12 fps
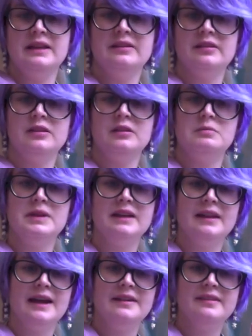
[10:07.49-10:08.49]
is a little bit
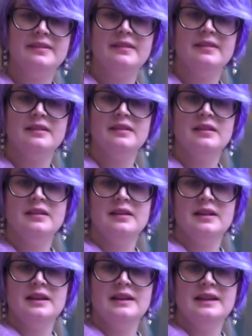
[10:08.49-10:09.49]
less
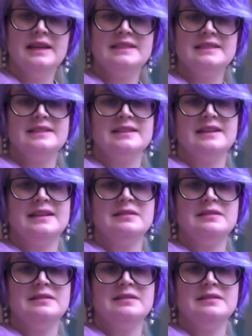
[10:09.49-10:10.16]
distended.